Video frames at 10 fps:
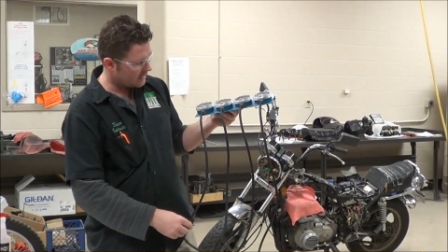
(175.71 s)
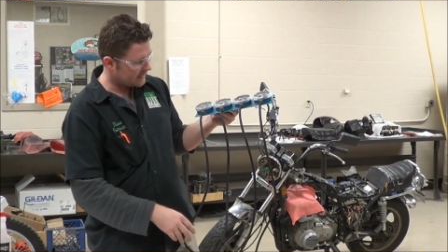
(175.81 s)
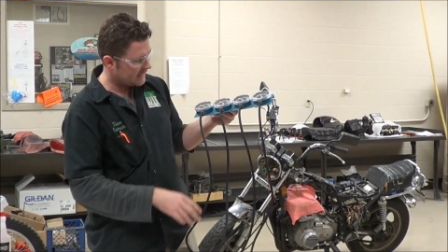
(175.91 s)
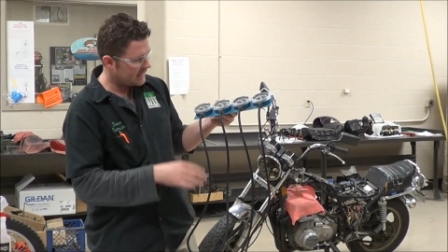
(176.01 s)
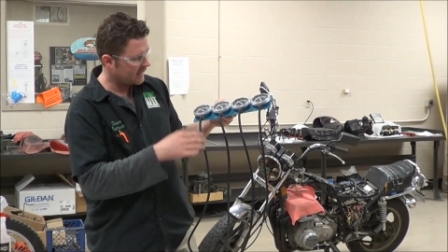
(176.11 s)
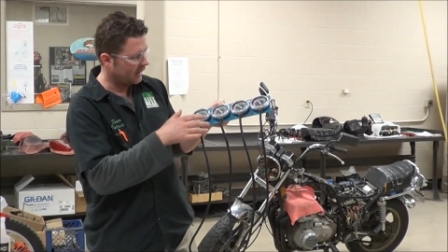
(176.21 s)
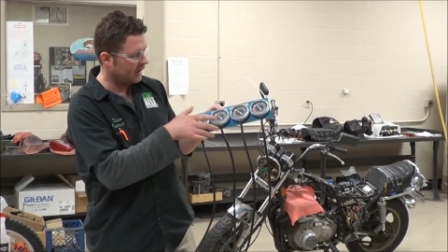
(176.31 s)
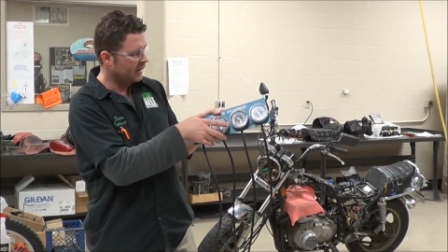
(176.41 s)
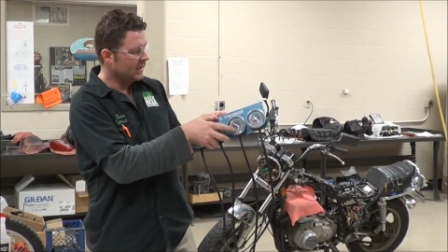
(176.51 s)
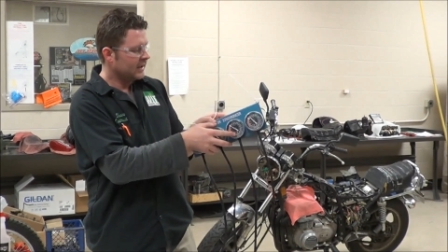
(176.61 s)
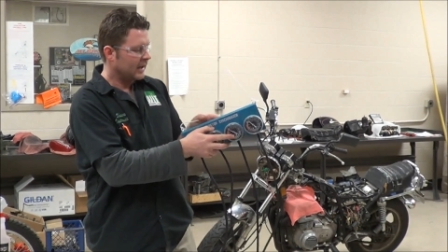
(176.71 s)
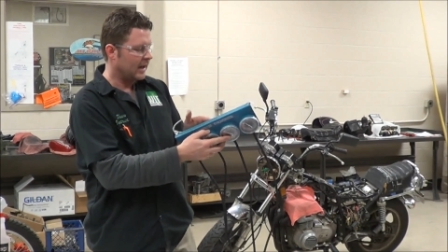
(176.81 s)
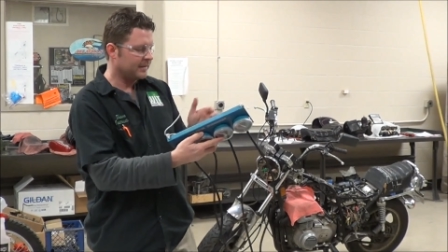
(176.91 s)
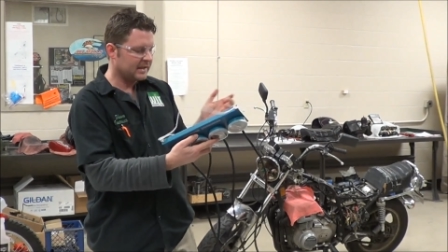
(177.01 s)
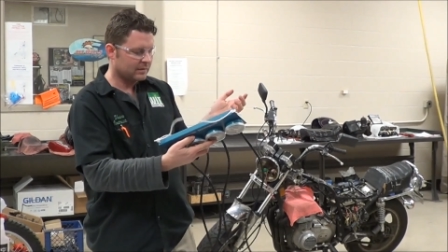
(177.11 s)
on here,
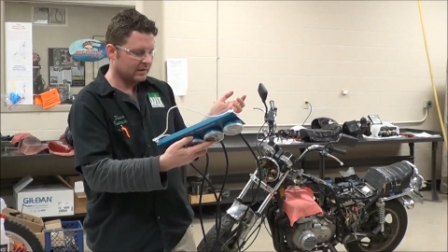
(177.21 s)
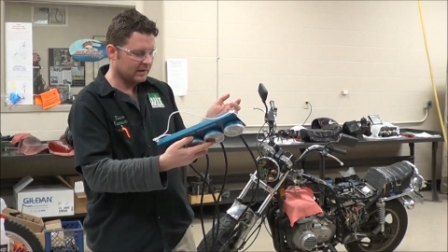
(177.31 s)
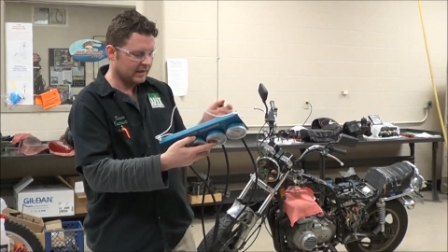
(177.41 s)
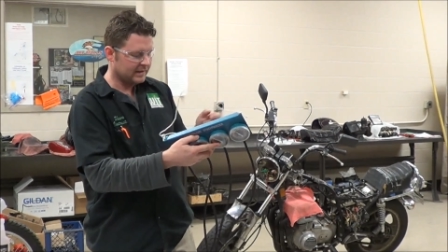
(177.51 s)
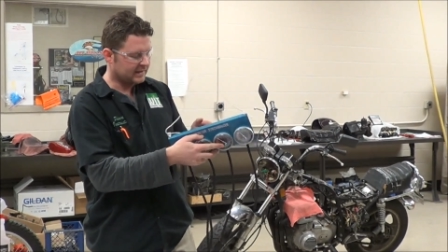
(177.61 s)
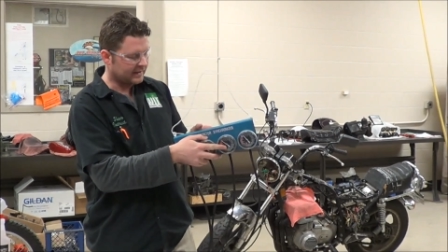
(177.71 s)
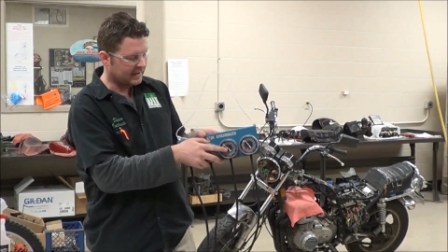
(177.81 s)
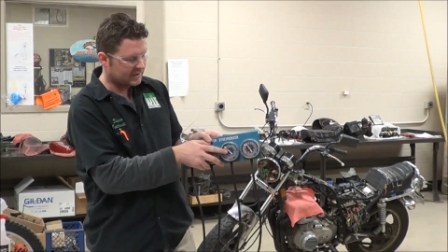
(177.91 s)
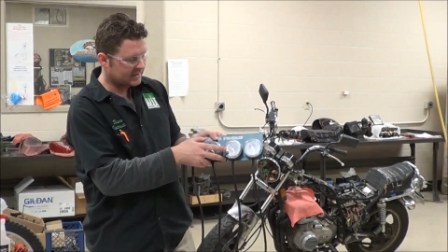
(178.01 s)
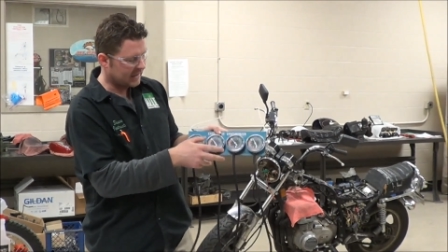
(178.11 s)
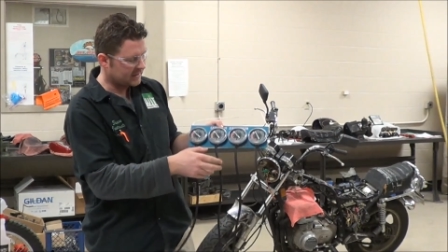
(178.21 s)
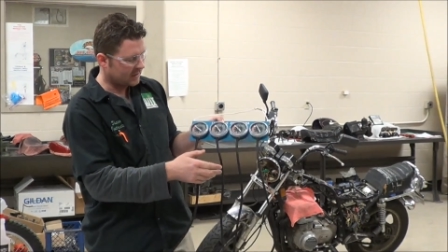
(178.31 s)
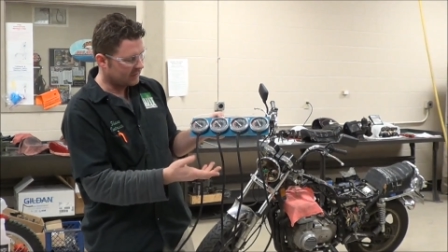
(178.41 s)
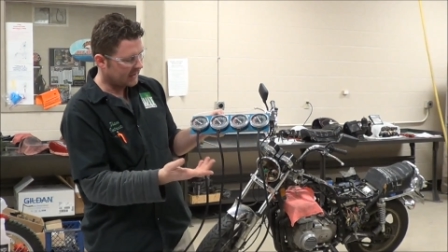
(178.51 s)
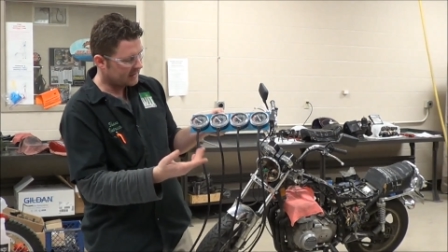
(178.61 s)
um, these were a set that just got
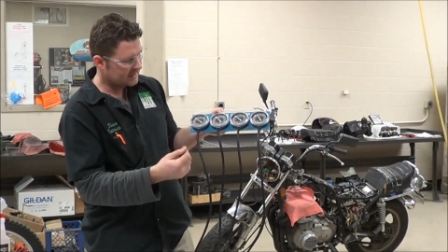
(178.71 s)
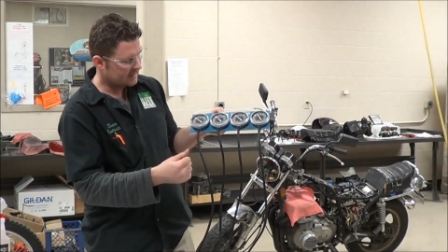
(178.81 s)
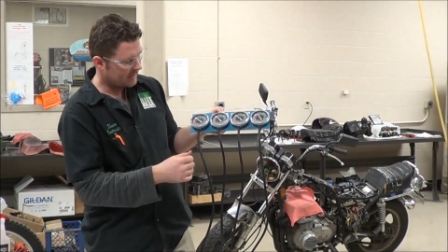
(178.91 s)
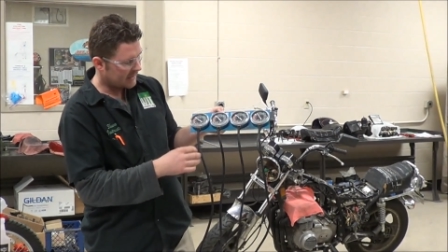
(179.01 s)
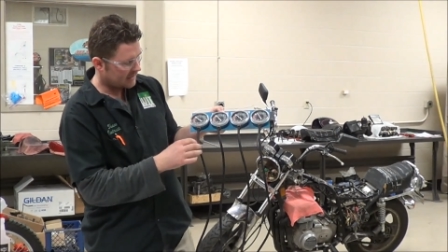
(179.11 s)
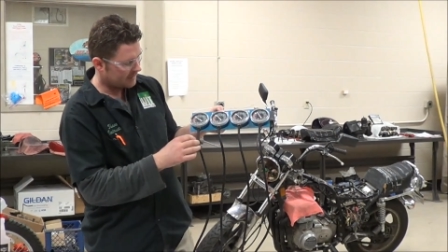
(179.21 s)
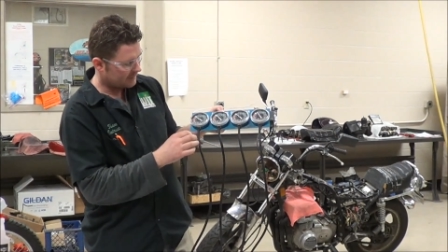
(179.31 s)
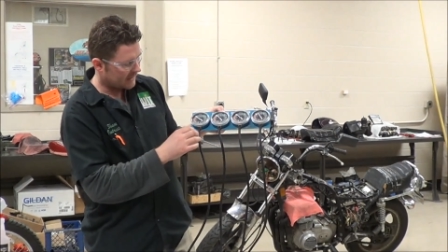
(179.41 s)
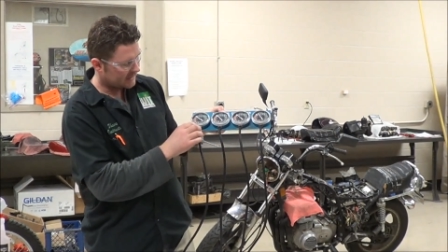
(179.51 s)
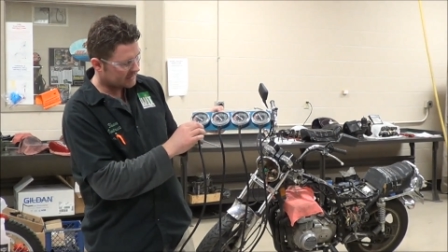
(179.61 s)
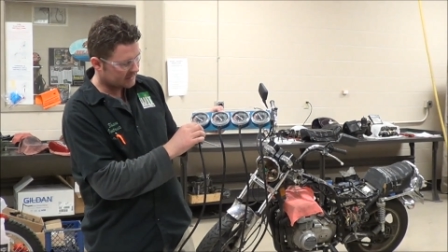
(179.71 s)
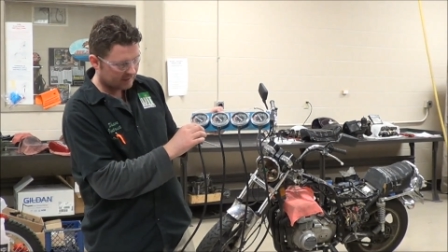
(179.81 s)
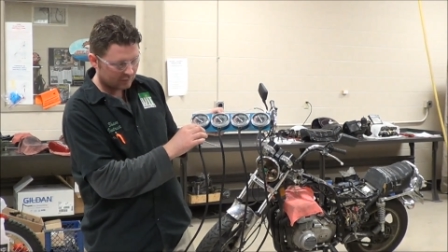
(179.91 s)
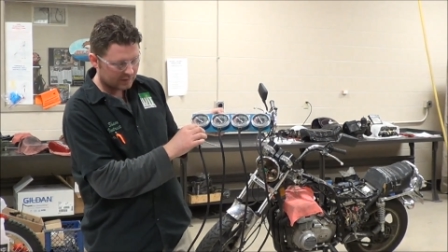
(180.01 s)
donated, somebody had them in boxes, there